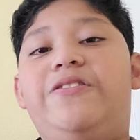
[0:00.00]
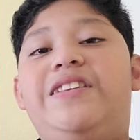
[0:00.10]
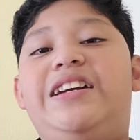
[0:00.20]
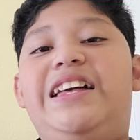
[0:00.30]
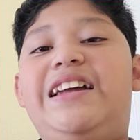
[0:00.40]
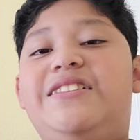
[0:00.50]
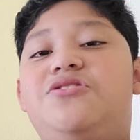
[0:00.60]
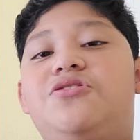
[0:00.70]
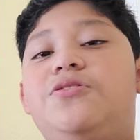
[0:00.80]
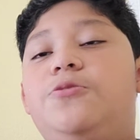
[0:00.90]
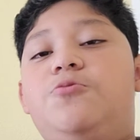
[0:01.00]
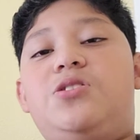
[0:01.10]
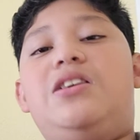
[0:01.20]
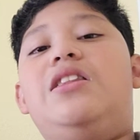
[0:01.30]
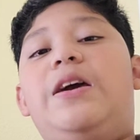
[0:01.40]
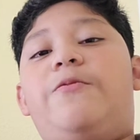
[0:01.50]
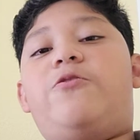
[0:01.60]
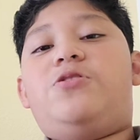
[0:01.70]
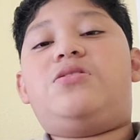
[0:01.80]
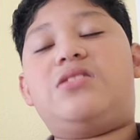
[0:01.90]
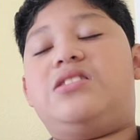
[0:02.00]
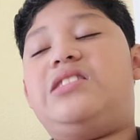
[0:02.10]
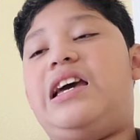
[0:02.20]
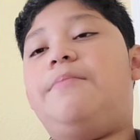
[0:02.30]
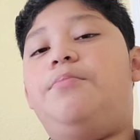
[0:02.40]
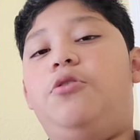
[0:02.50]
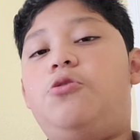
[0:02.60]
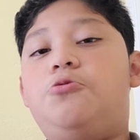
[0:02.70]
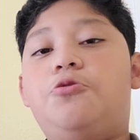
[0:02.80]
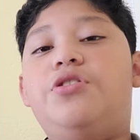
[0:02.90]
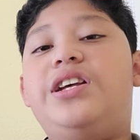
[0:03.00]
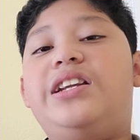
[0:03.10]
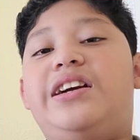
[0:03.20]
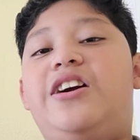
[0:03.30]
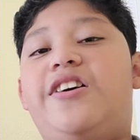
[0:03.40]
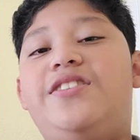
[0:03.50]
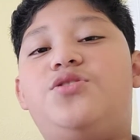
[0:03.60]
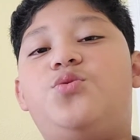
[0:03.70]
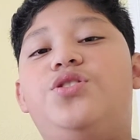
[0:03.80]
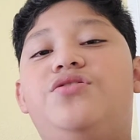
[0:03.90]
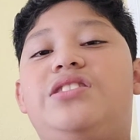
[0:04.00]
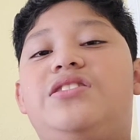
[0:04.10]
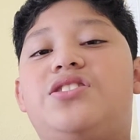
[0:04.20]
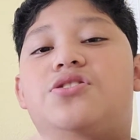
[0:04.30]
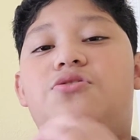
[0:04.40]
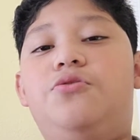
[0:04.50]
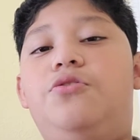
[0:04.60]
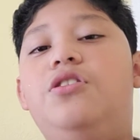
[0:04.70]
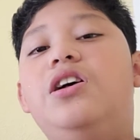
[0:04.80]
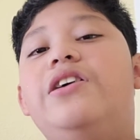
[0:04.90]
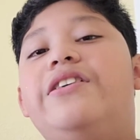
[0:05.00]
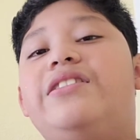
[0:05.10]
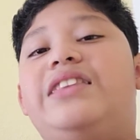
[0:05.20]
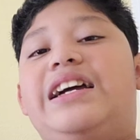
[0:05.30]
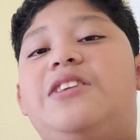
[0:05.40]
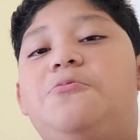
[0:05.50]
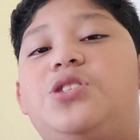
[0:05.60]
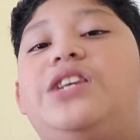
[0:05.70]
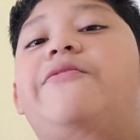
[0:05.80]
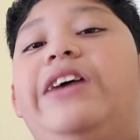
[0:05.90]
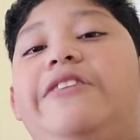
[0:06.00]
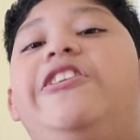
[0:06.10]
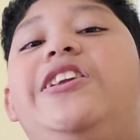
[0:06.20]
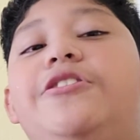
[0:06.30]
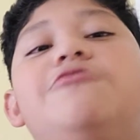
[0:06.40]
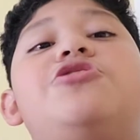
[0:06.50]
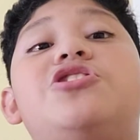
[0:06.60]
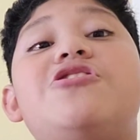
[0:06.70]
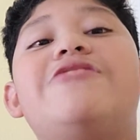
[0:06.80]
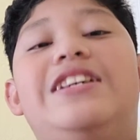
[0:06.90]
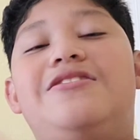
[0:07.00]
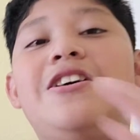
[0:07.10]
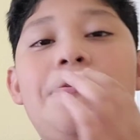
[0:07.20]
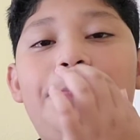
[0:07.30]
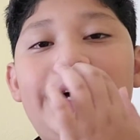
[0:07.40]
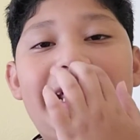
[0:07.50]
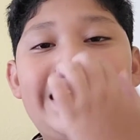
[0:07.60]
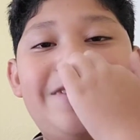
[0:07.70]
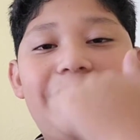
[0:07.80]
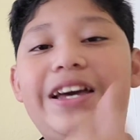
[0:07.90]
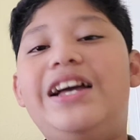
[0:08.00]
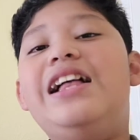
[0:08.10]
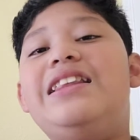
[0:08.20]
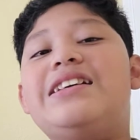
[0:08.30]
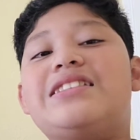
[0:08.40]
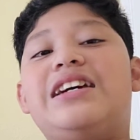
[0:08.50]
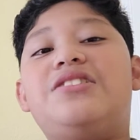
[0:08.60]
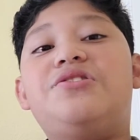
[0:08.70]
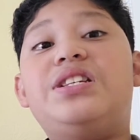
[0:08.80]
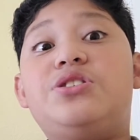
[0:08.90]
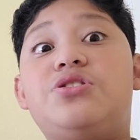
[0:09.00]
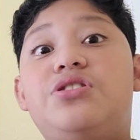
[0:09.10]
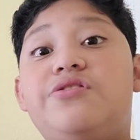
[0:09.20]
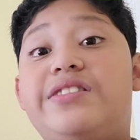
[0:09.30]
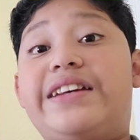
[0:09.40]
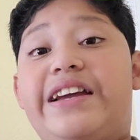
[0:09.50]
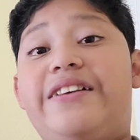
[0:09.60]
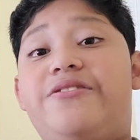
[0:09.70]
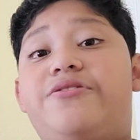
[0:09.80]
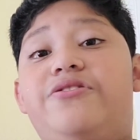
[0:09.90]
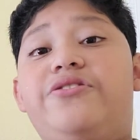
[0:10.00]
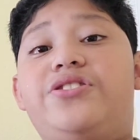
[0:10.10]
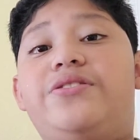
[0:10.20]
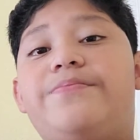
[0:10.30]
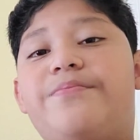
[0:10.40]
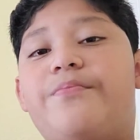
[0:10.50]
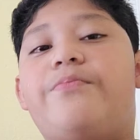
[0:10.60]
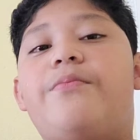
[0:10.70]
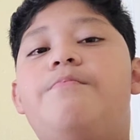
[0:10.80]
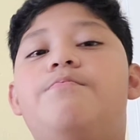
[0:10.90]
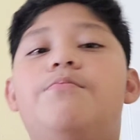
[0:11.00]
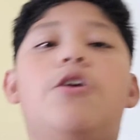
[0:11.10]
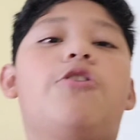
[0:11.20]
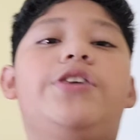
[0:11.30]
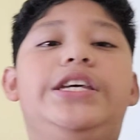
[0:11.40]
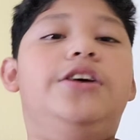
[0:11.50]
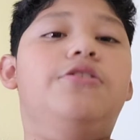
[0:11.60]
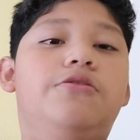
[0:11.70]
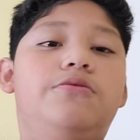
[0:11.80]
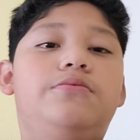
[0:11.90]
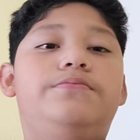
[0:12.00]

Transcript: they get introduced. Like for example, Gordon got introduced in the school that he was a very new student. But anyway, let's get to introduce the characters. Mario.